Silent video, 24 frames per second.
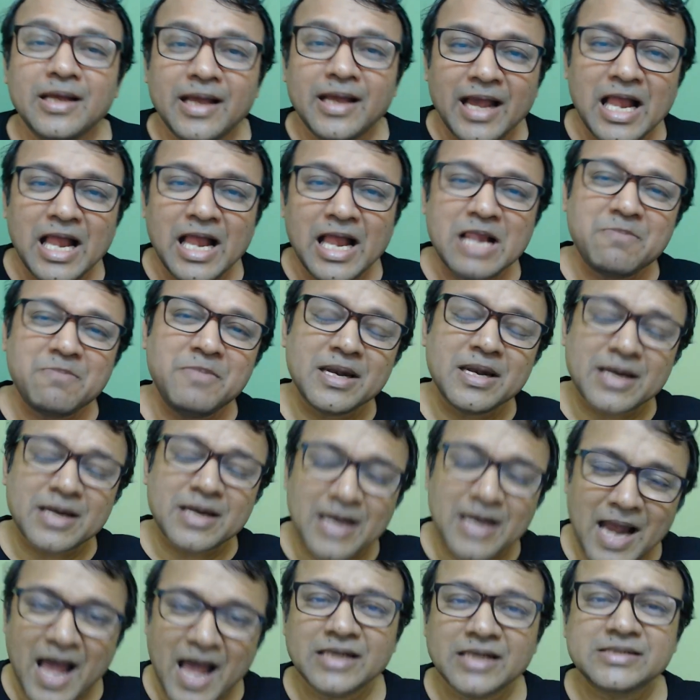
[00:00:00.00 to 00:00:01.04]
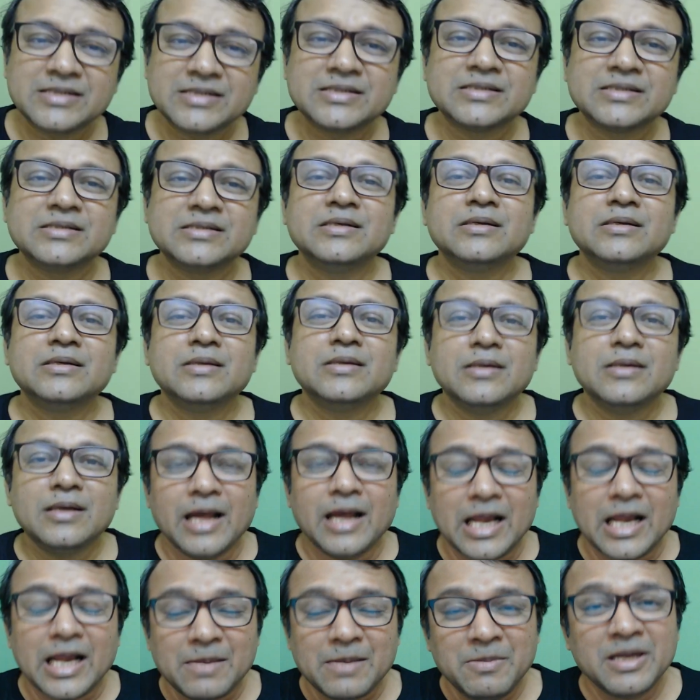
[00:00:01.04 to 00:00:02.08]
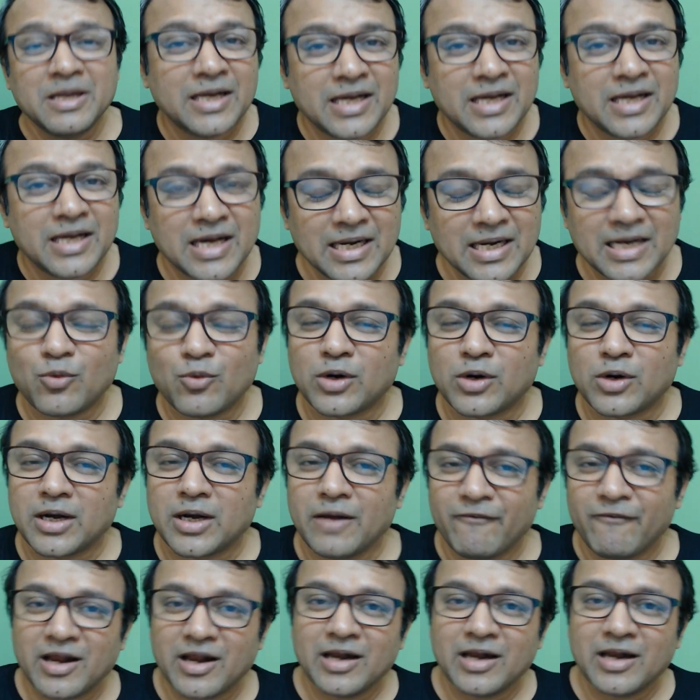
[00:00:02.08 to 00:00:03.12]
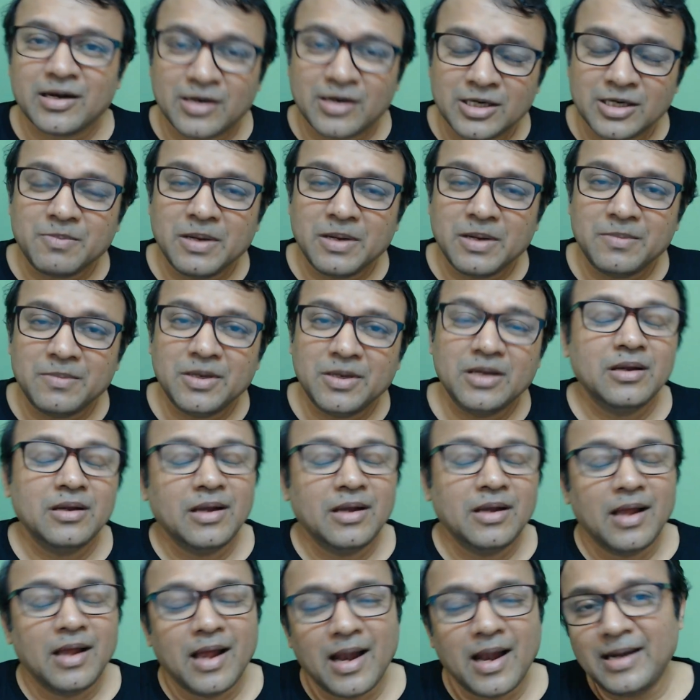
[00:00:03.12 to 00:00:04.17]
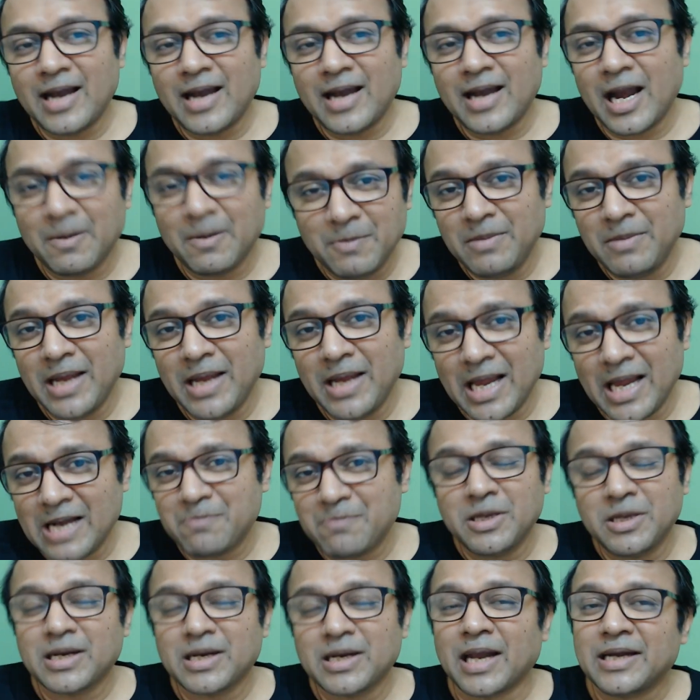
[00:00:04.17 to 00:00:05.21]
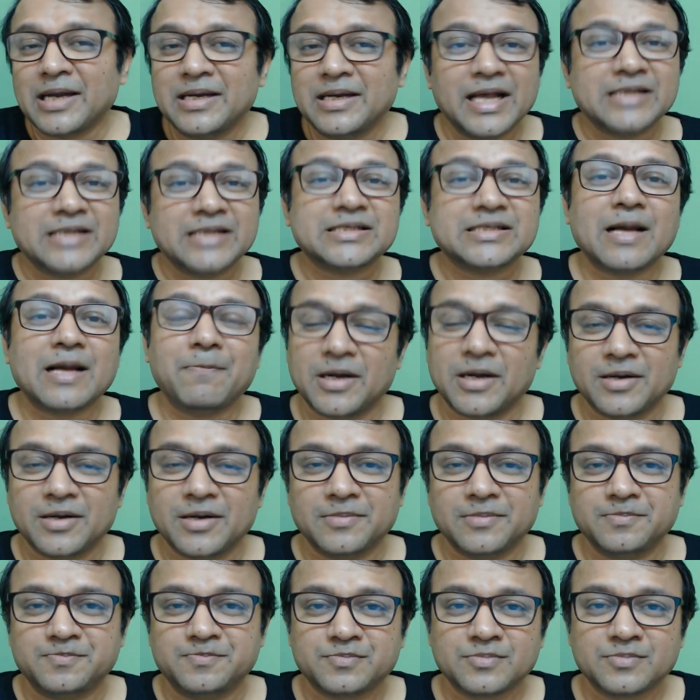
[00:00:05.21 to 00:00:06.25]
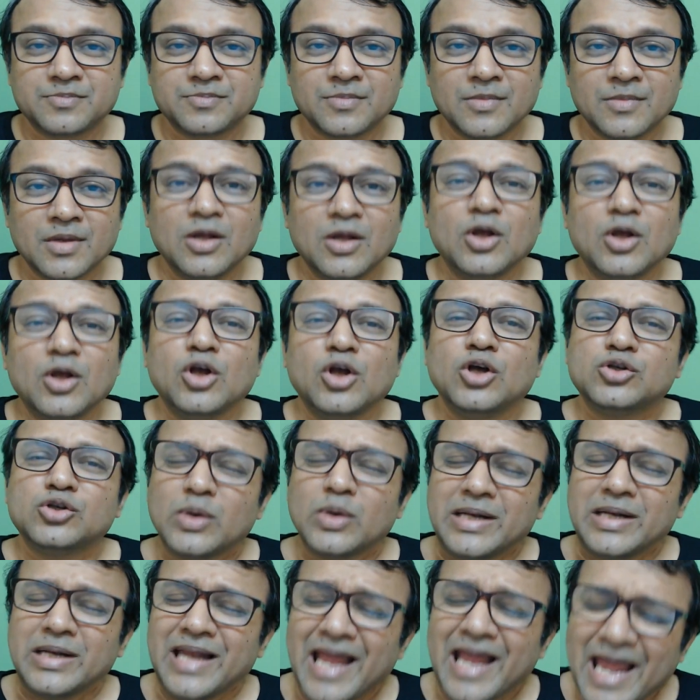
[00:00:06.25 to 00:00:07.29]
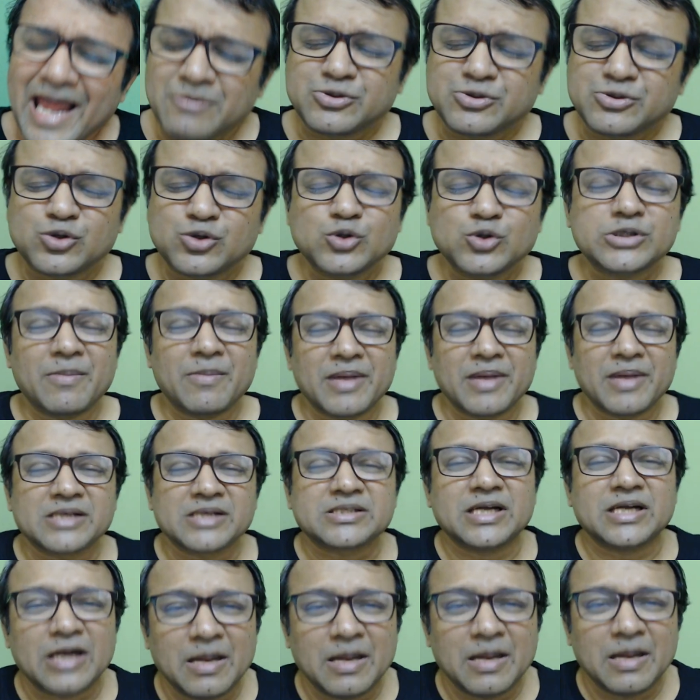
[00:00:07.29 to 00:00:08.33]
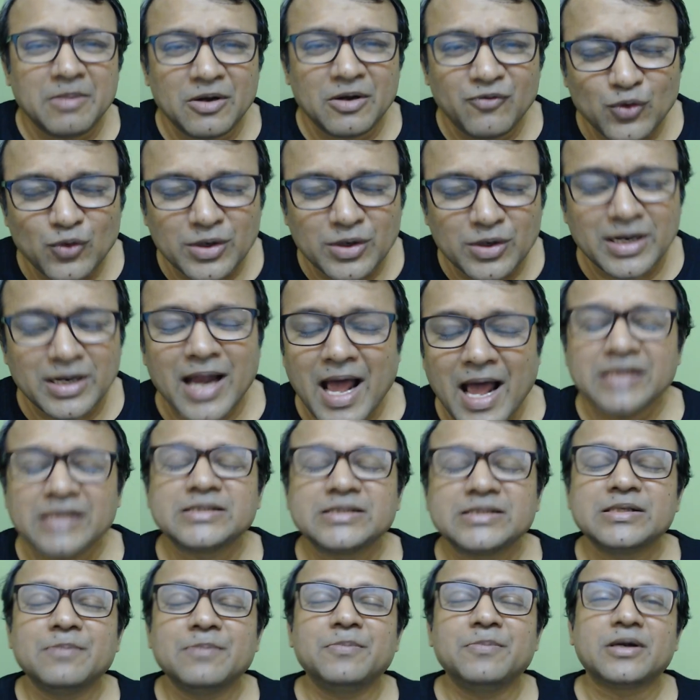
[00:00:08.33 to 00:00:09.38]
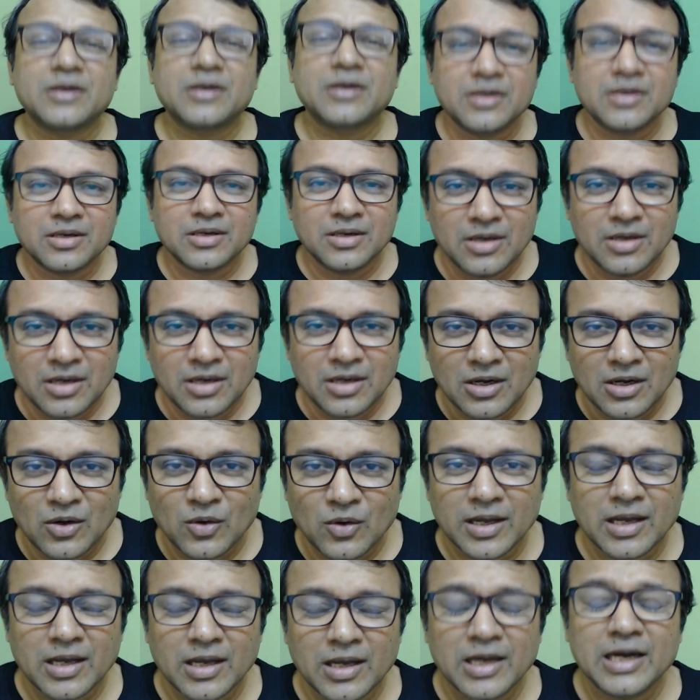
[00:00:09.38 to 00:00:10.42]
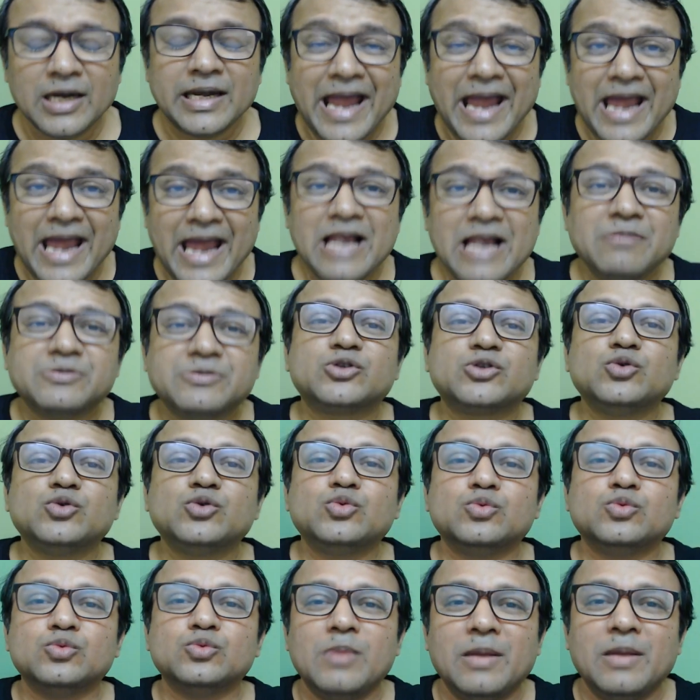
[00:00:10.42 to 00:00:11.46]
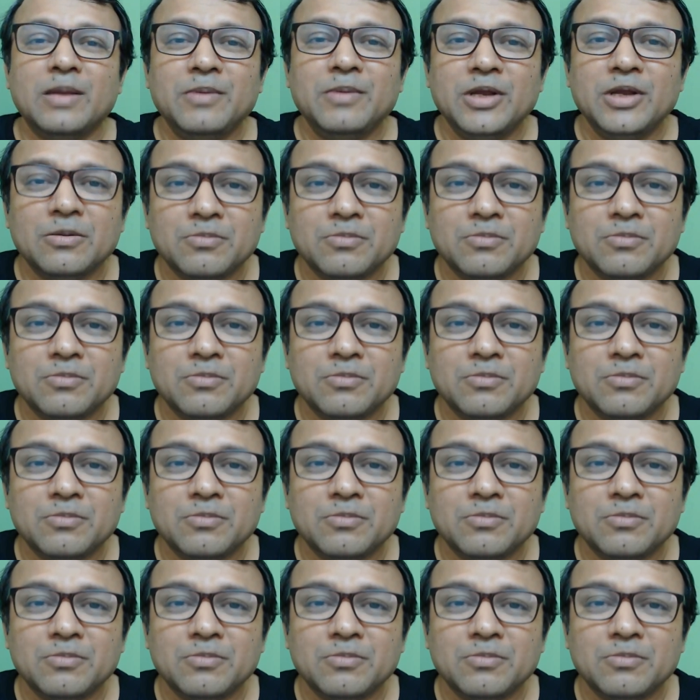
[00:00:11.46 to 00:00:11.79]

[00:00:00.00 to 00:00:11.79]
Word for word: helped me relax helped me recollect whatever i learned maybe and that maybe helped me write the exam better so it helps to some extent i mean if you relax a bit okay it helps to maybe